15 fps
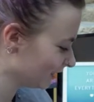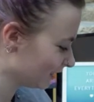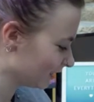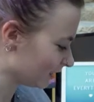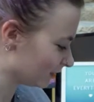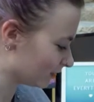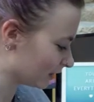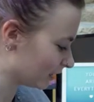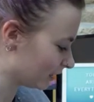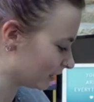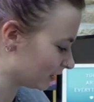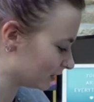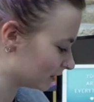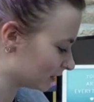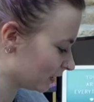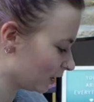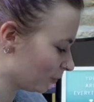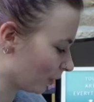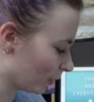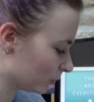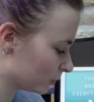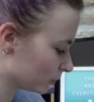Okay, stay
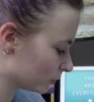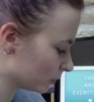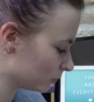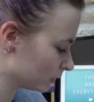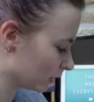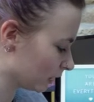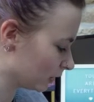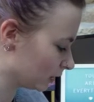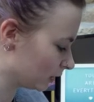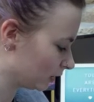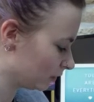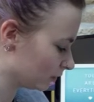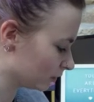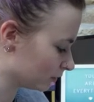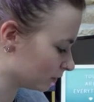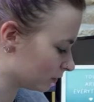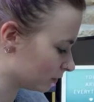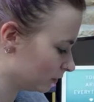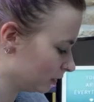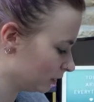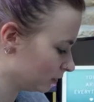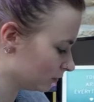powered all day. Keep your
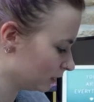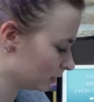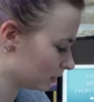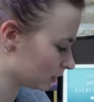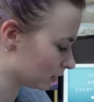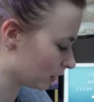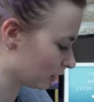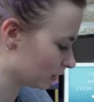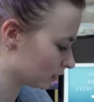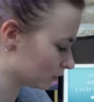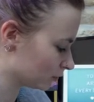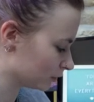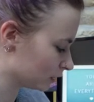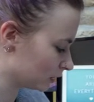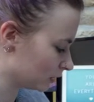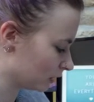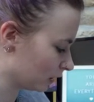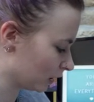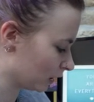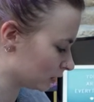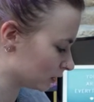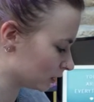reader charged with the
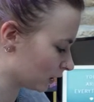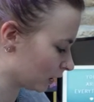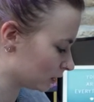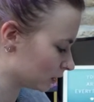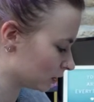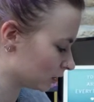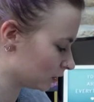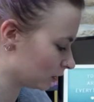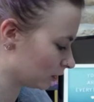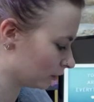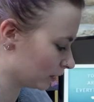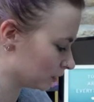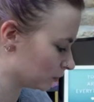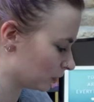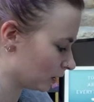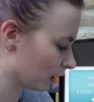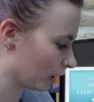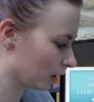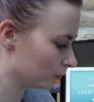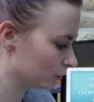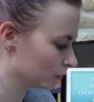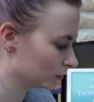attached USB
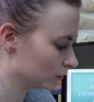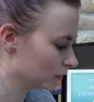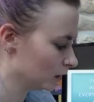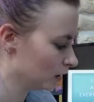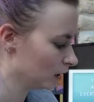cable.